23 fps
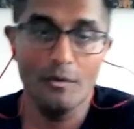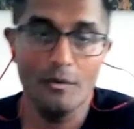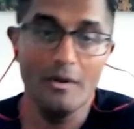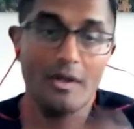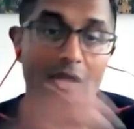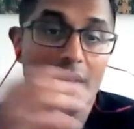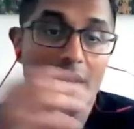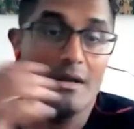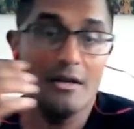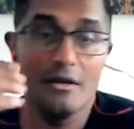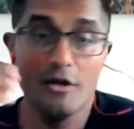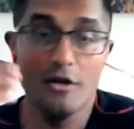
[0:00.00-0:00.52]
So
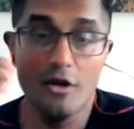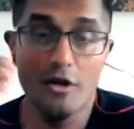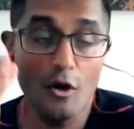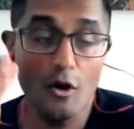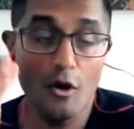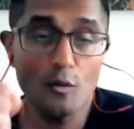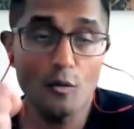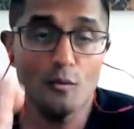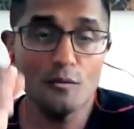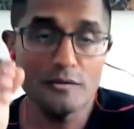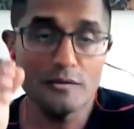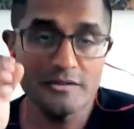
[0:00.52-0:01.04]

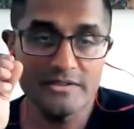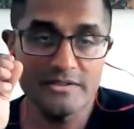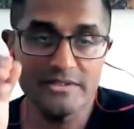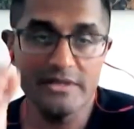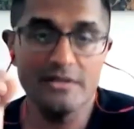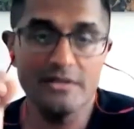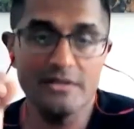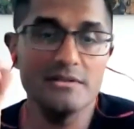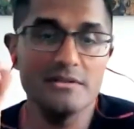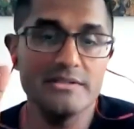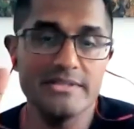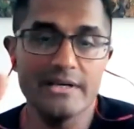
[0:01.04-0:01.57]
no
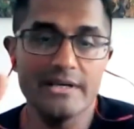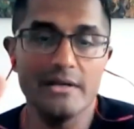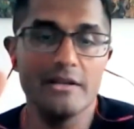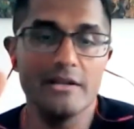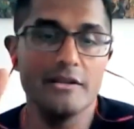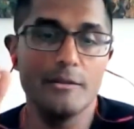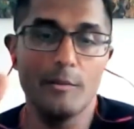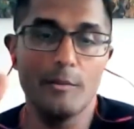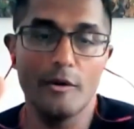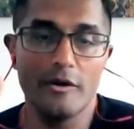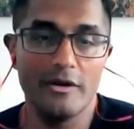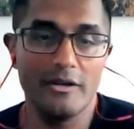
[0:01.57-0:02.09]
single cell
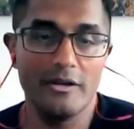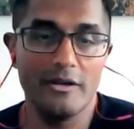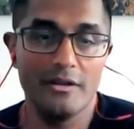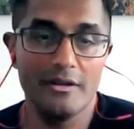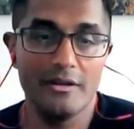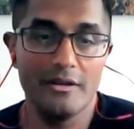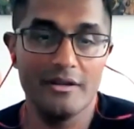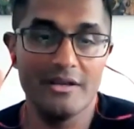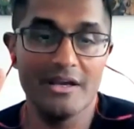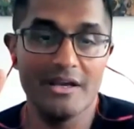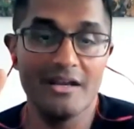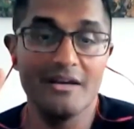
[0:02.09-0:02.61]
in the
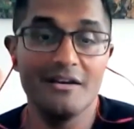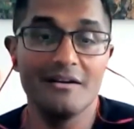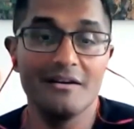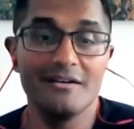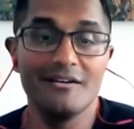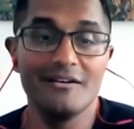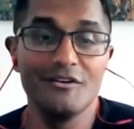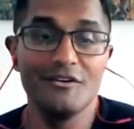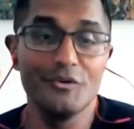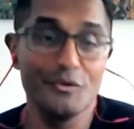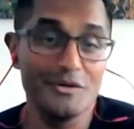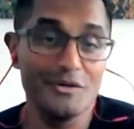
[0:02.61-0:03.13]
body can
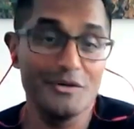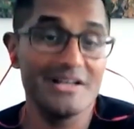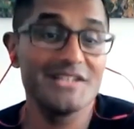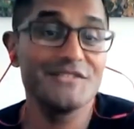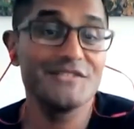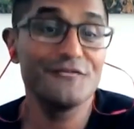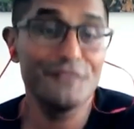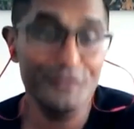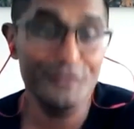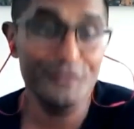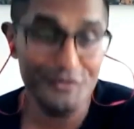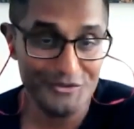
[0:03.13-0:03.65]

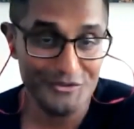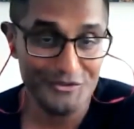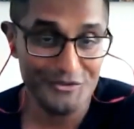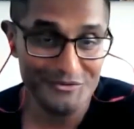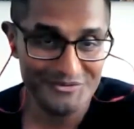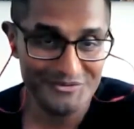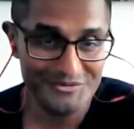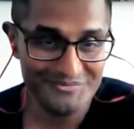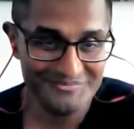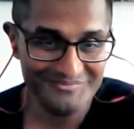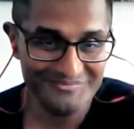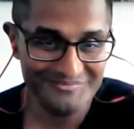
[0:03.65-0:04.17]
utilize
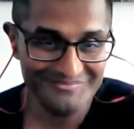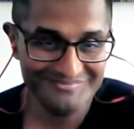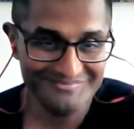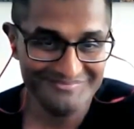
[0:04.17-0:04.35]
fructose.